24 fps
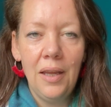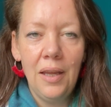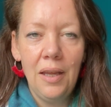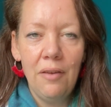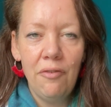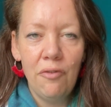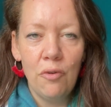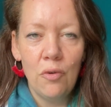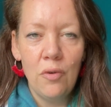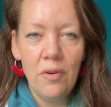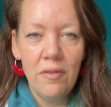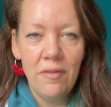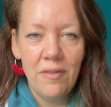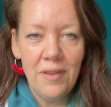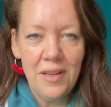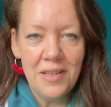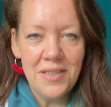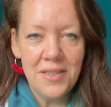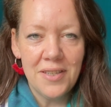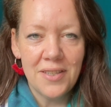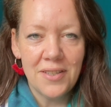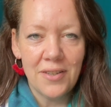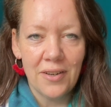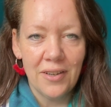If all of
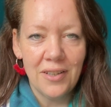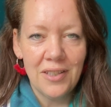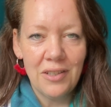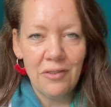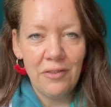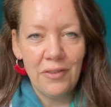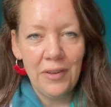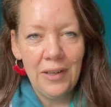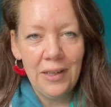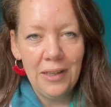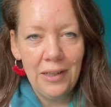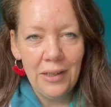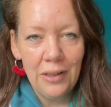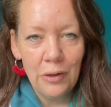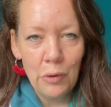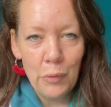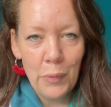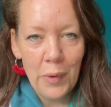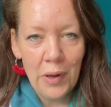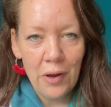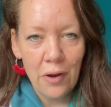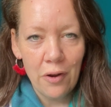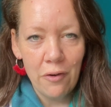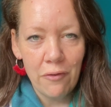this is starting to feel a little
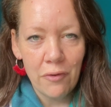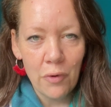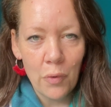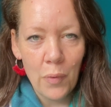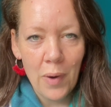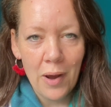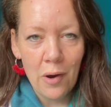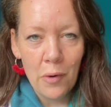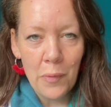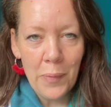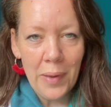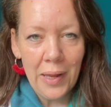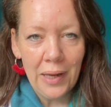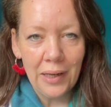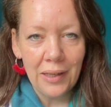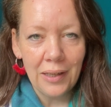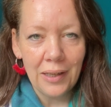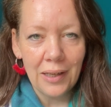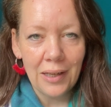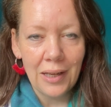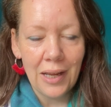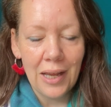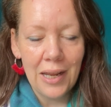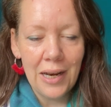bit overwhelming
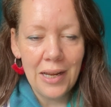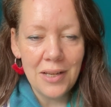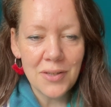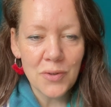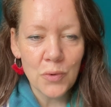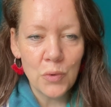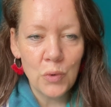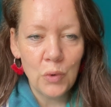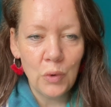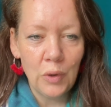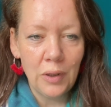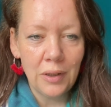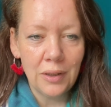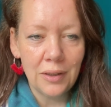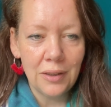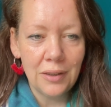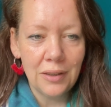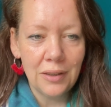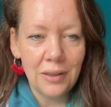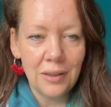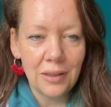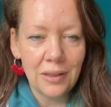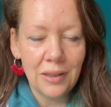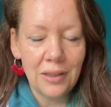and it's all
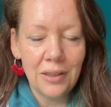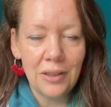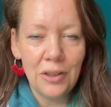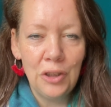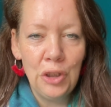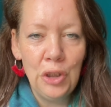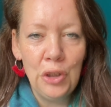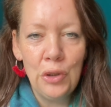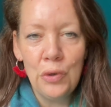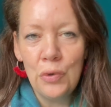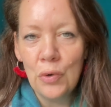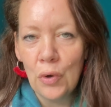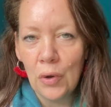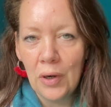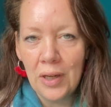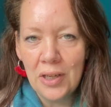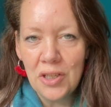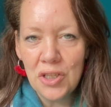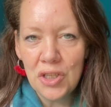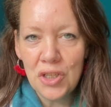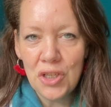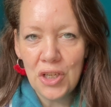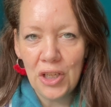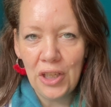new
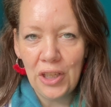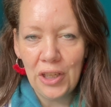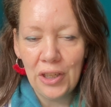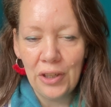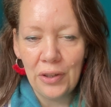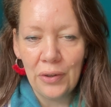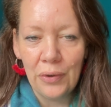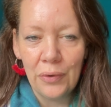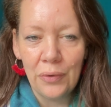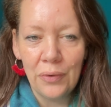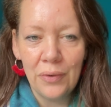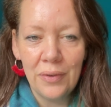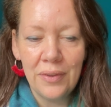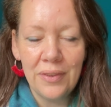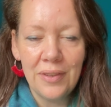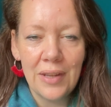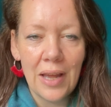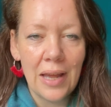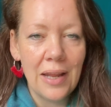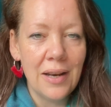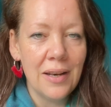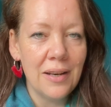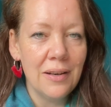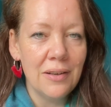knowledge to you,
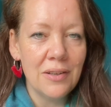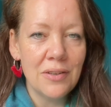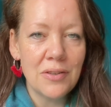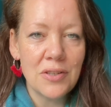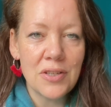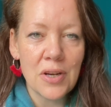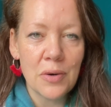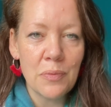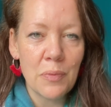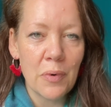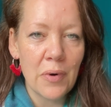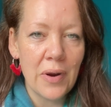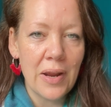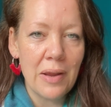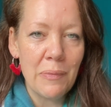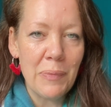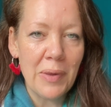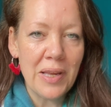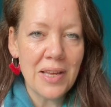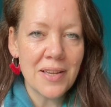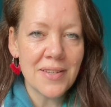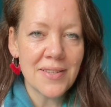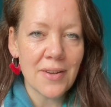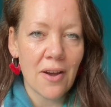then don't worry,
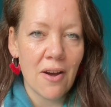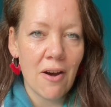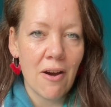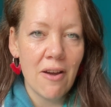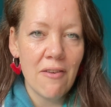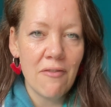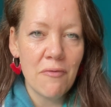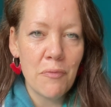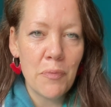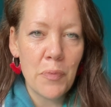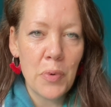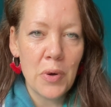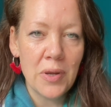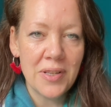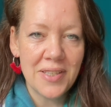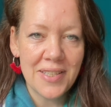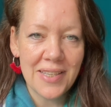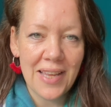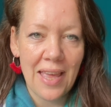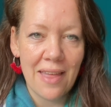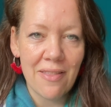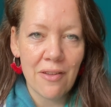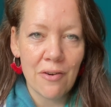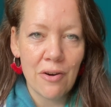because I've put
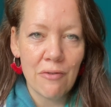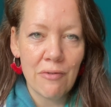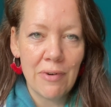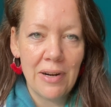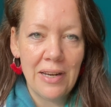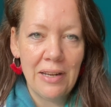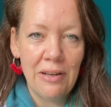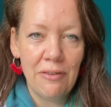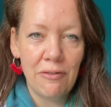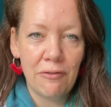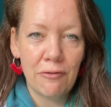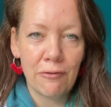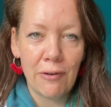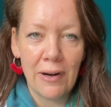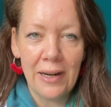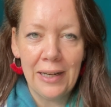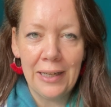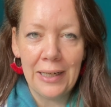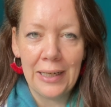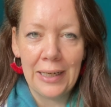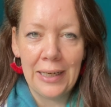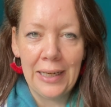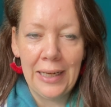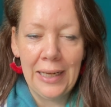together a really
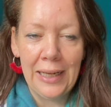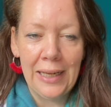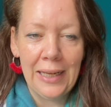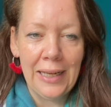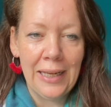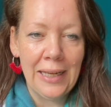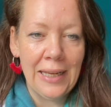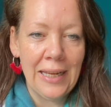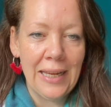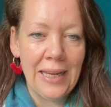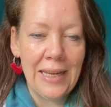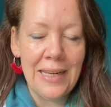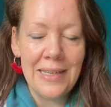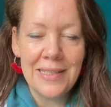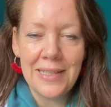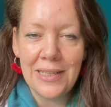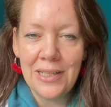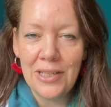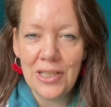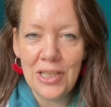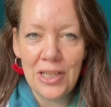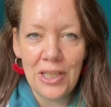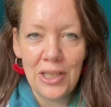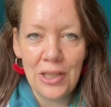friendly, easy
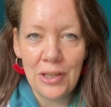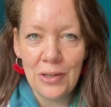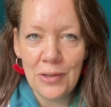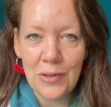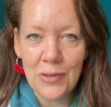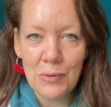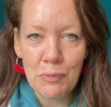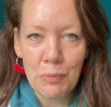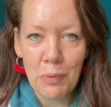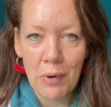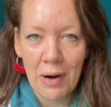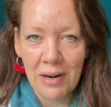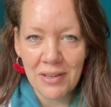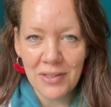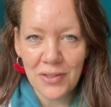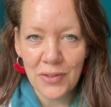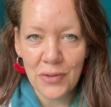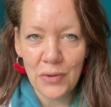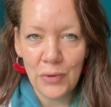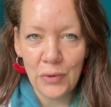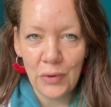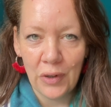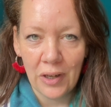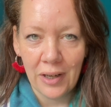to use
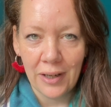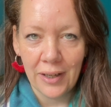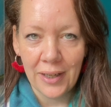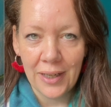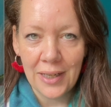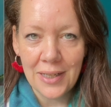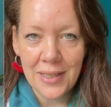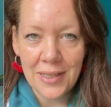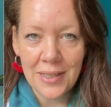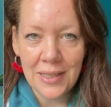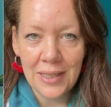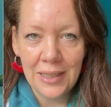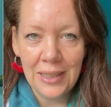practical guide,